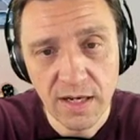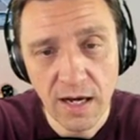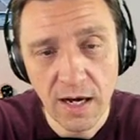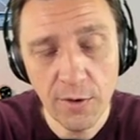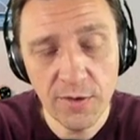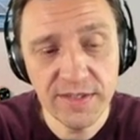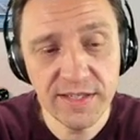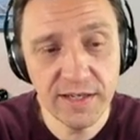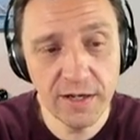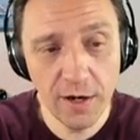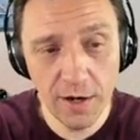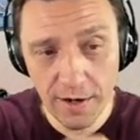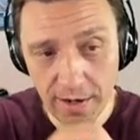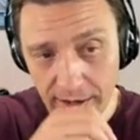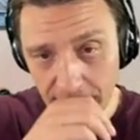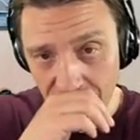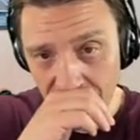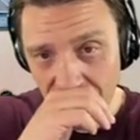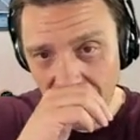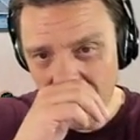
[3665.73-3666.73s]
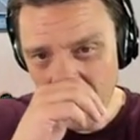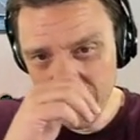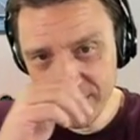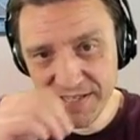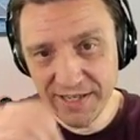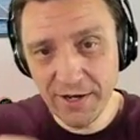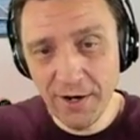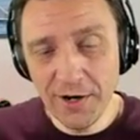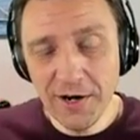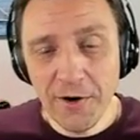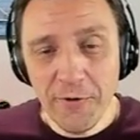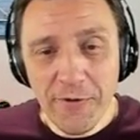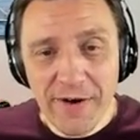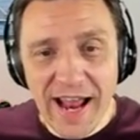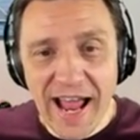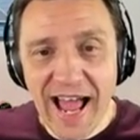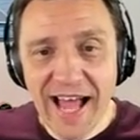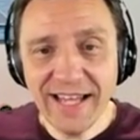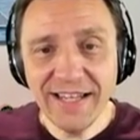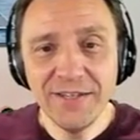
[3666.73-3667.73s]
How is he gonna, how is he gonna
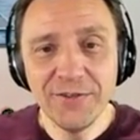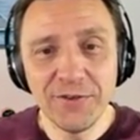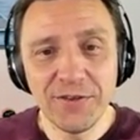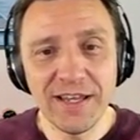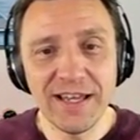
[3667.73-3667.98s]
react to